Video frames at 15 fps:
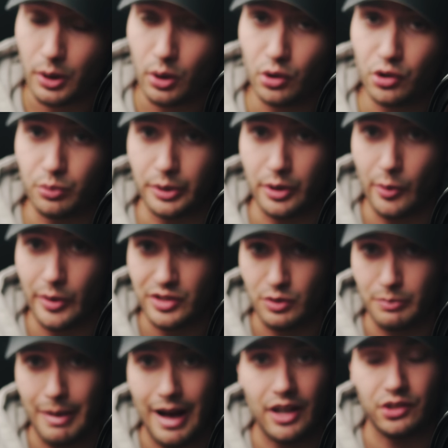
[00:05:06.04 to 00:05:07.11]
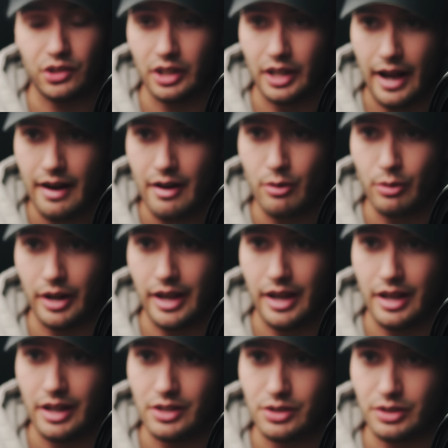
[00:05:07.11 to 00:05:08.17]
post we're going to mask it out
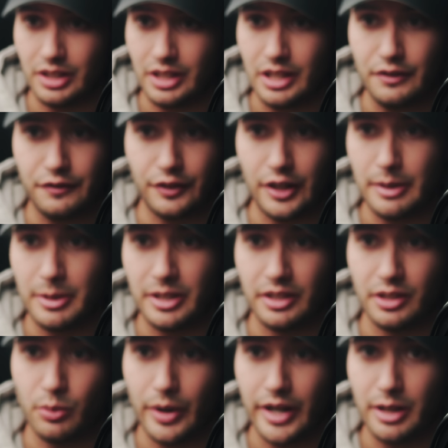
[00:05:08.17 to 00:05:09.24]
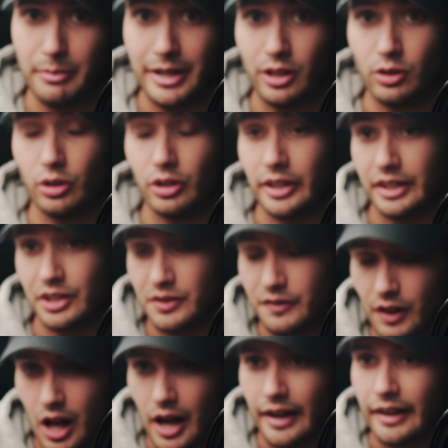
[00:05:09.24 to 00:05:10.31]
and keyframe it in a way to make it look like it's
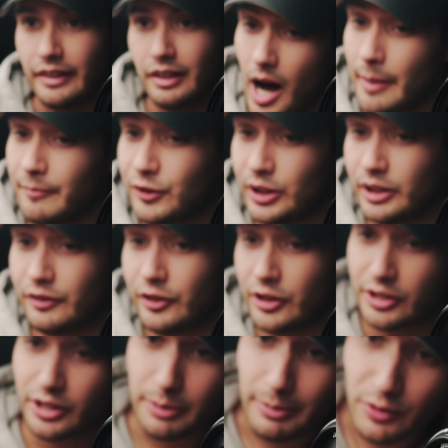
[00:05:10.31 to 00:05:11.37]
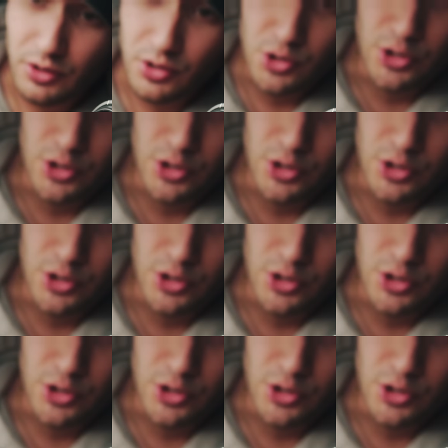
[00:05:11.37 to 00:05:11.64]
flying. I'm feeling very good about this